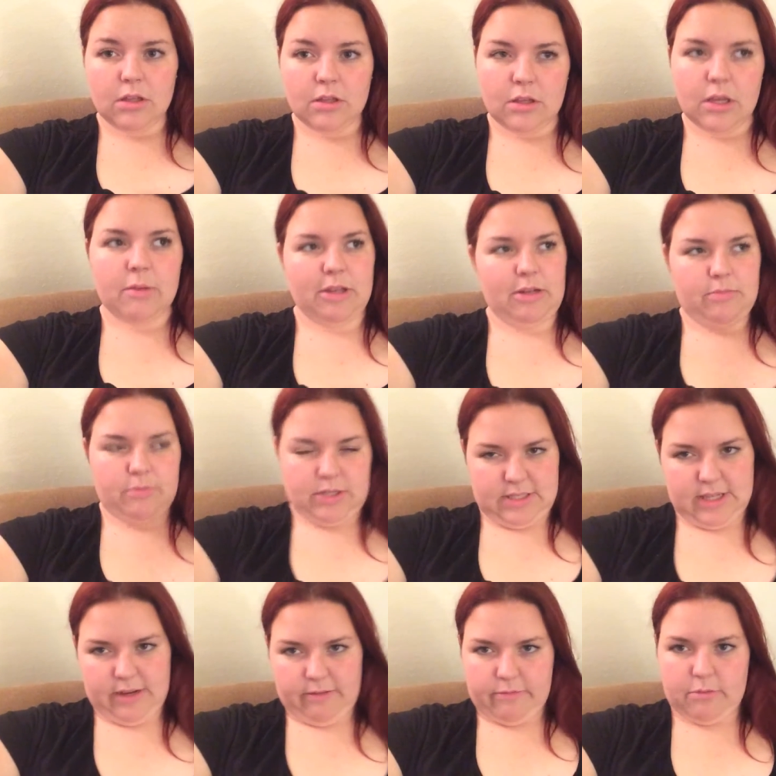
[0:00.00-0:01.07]
I mean,
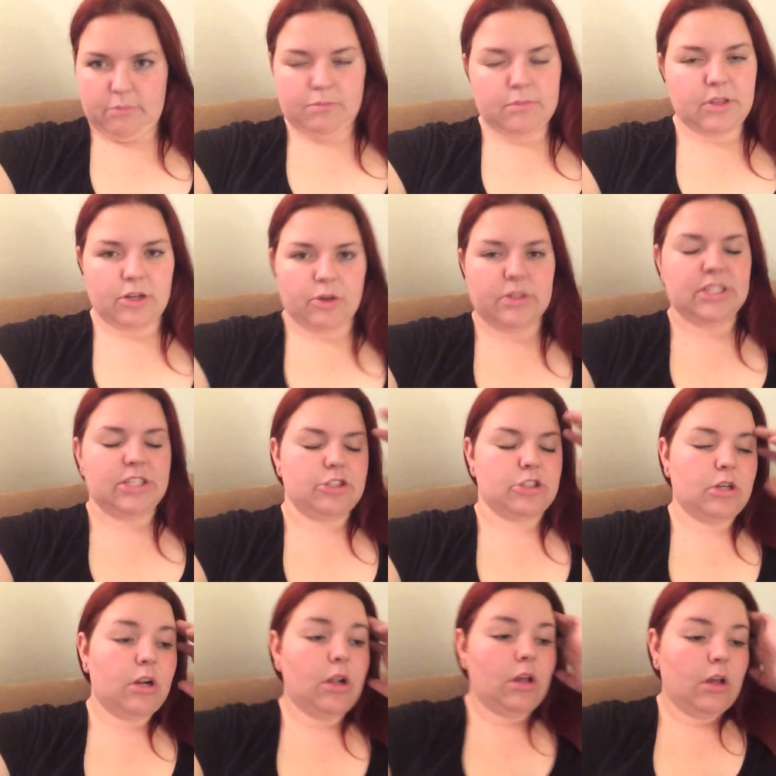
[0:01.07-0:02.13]
aside from, you know, a t shirt.
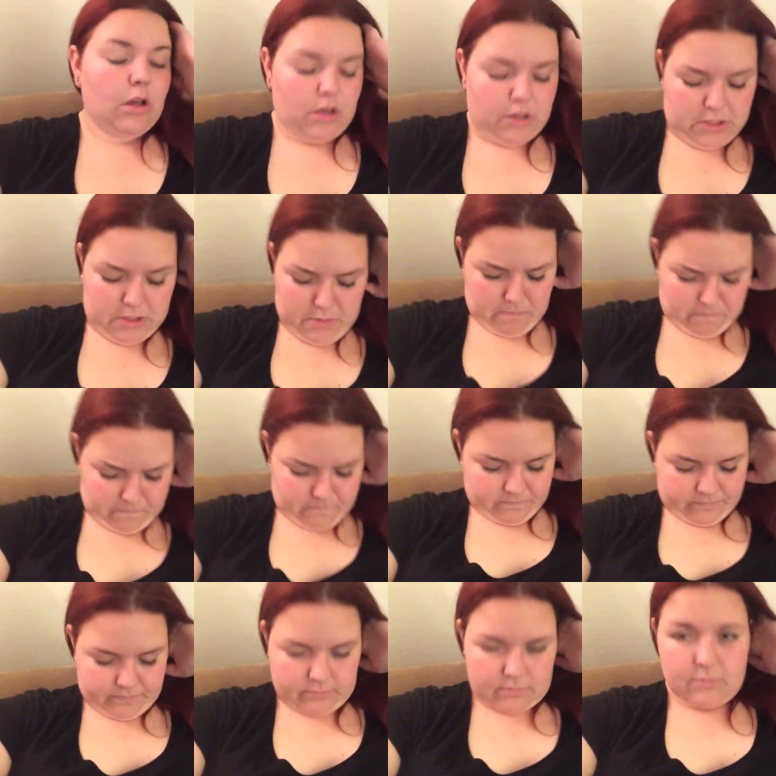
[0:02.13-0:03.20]
Um,
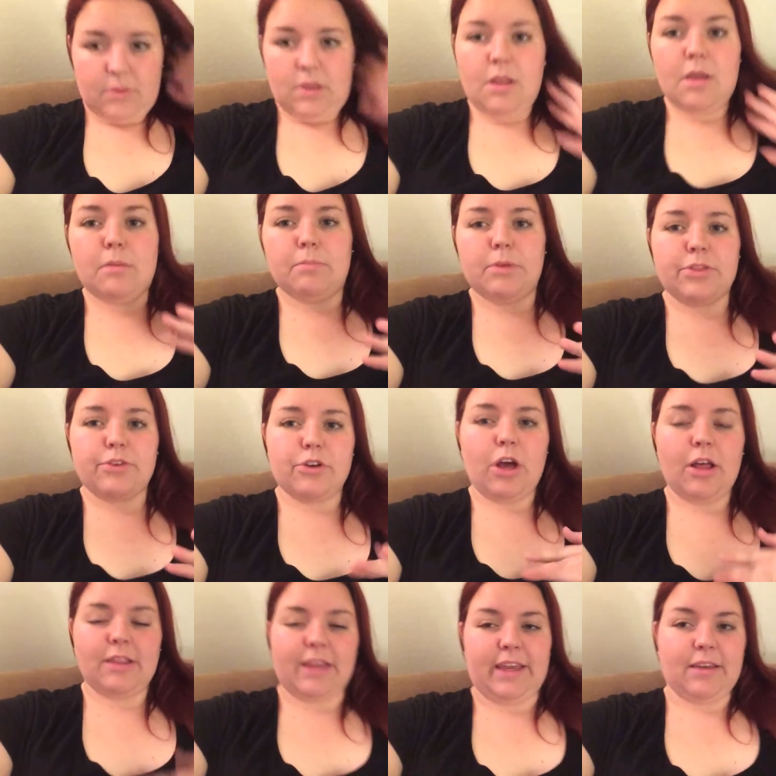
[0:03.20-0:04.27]
but they're
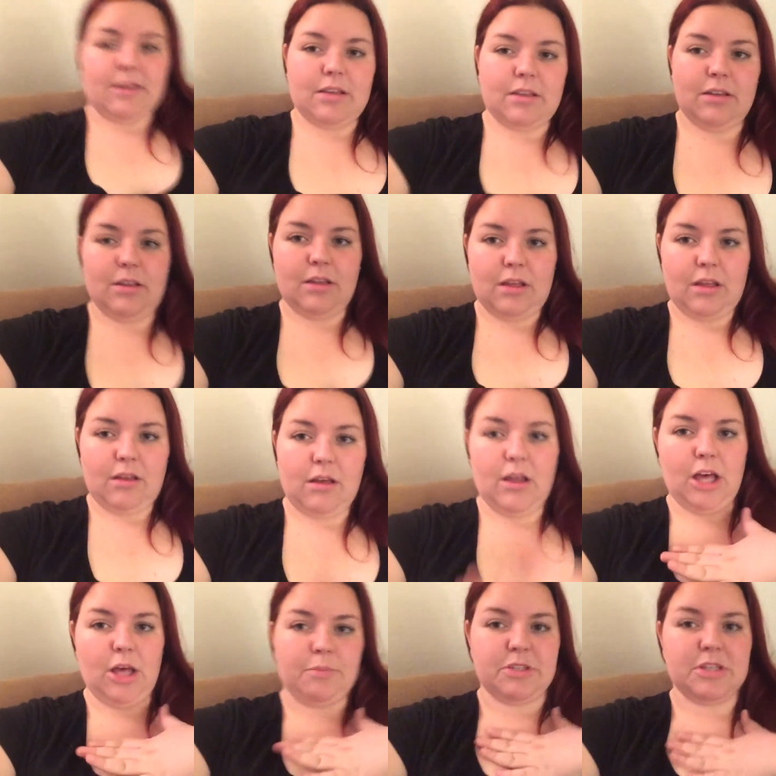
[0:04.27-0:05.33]
not, like,
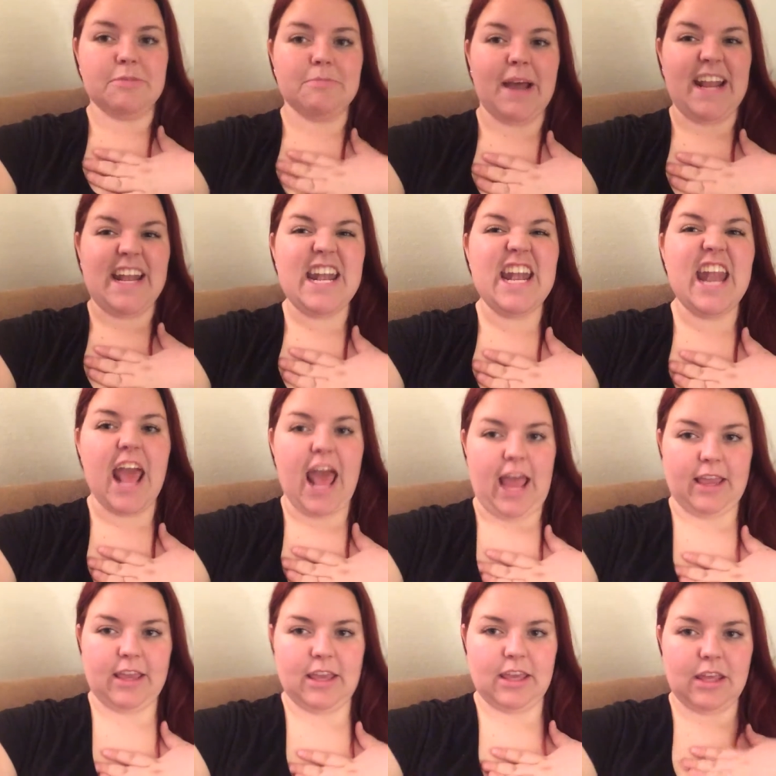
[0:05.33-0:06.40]
up to my
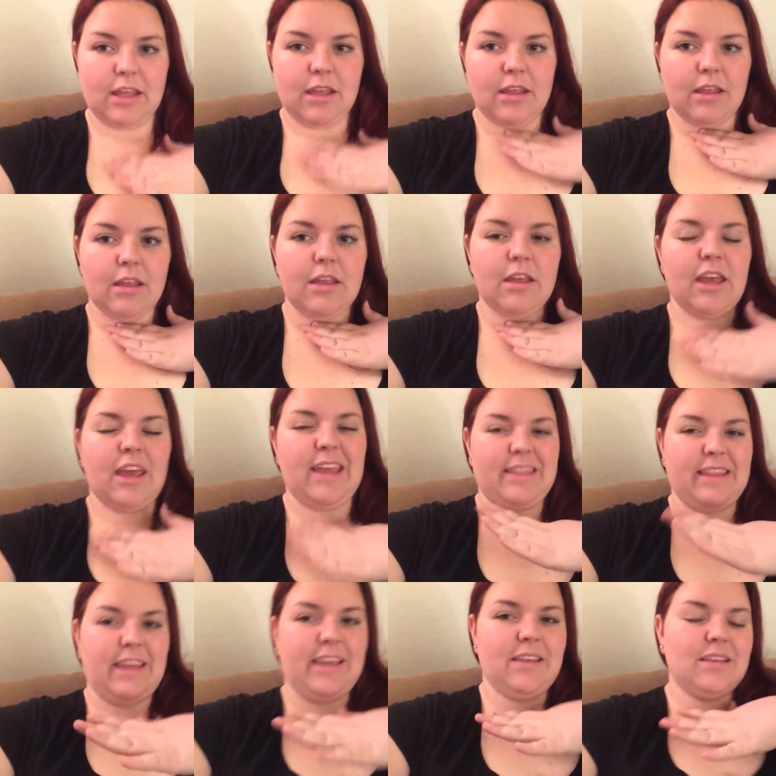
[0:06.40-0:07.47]
neck and,
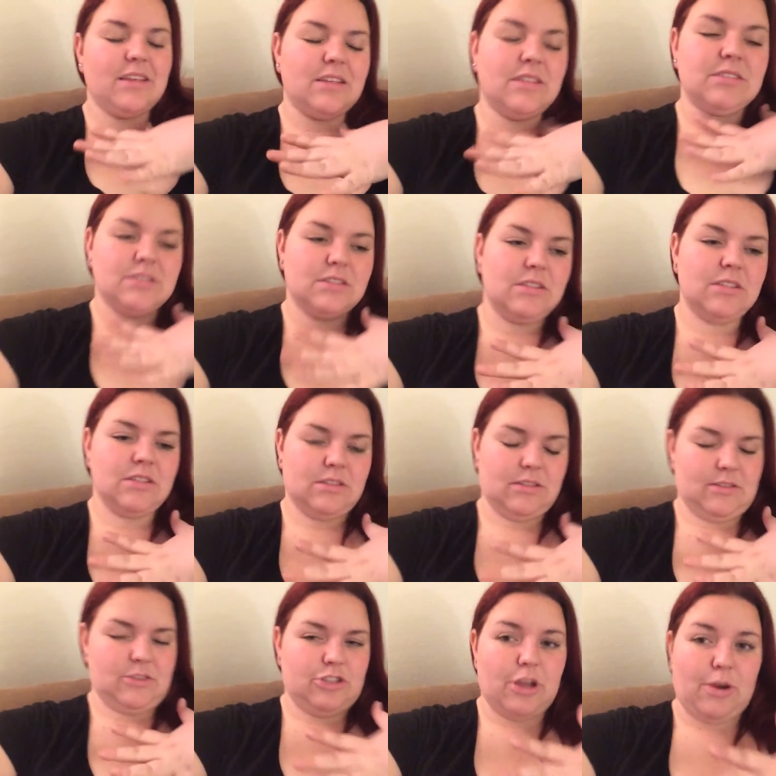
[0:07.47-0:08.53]
like,
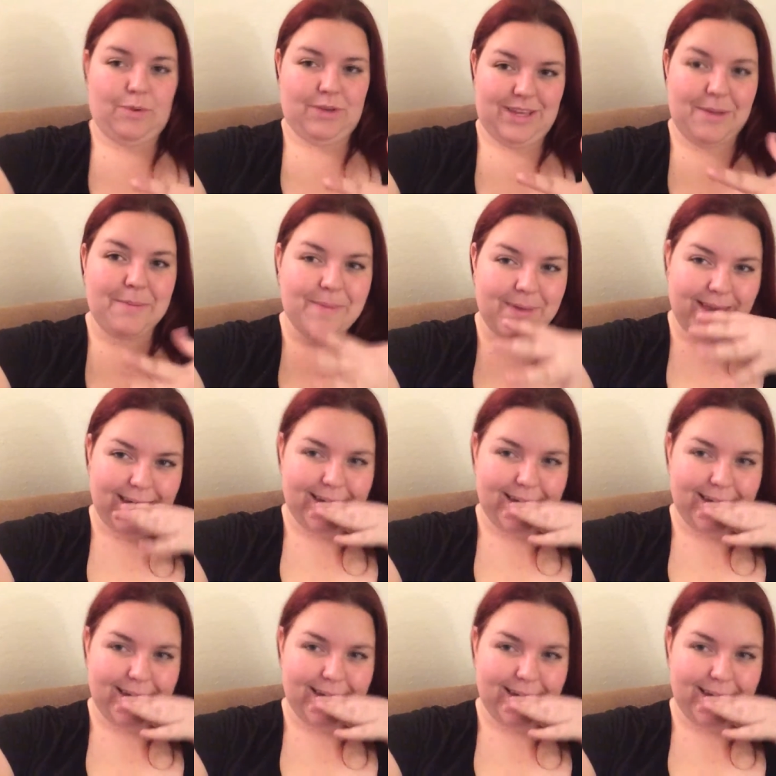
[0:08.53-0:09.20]
choking me.